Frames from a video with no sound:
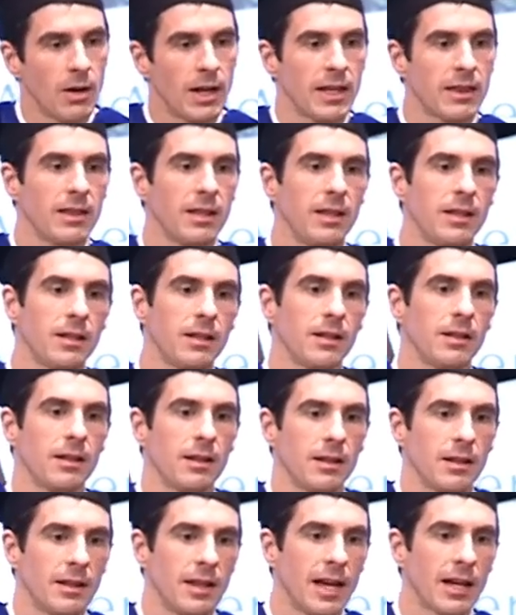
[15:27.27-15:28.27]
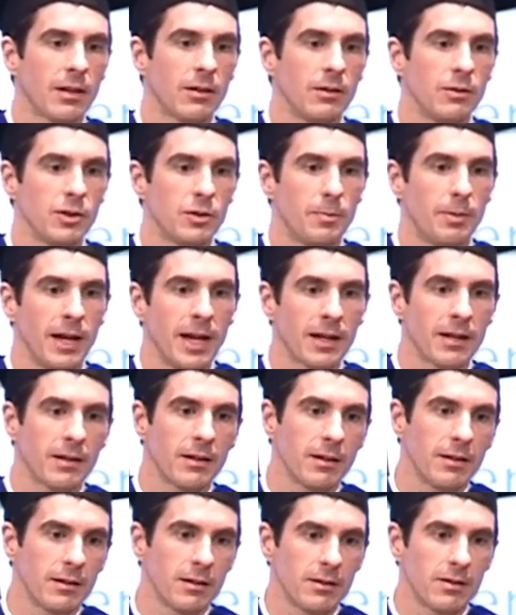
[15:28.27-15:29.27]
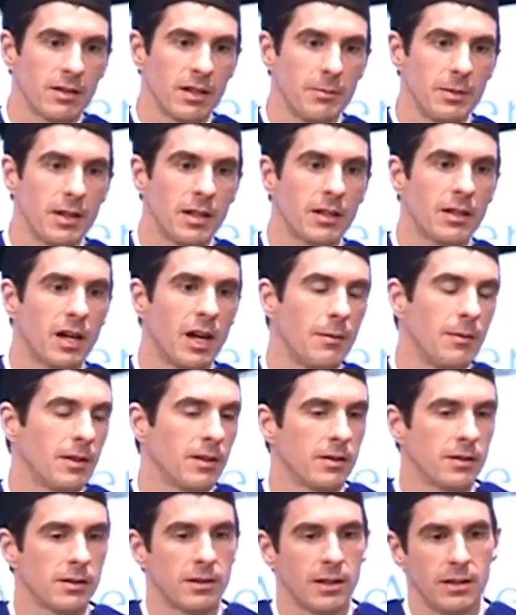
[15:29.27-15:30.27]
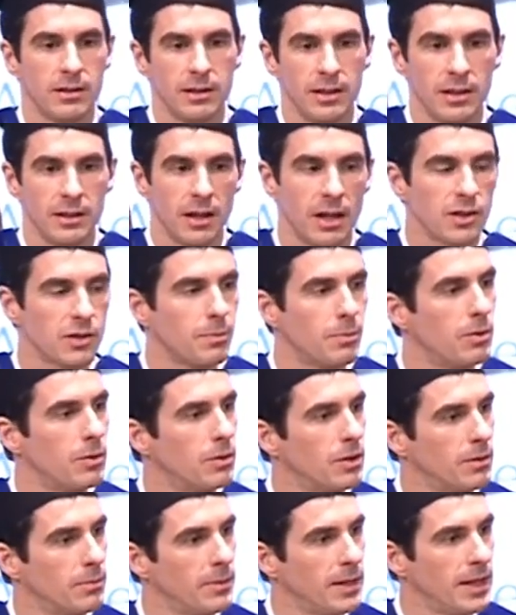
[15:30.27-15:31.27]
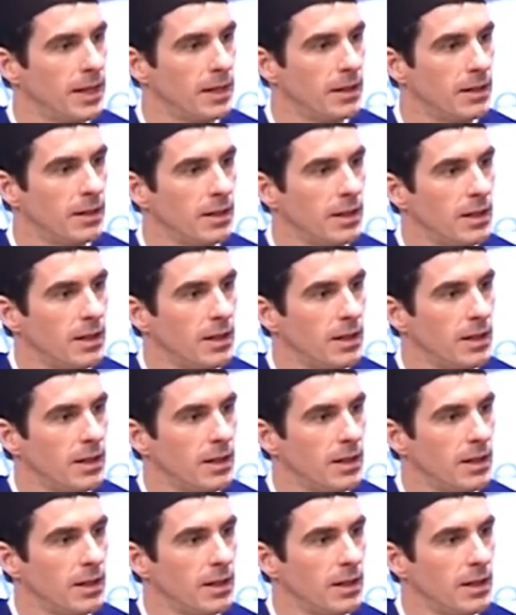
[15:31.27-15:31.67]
I think that goes back to some of the comments that Dean Osborne made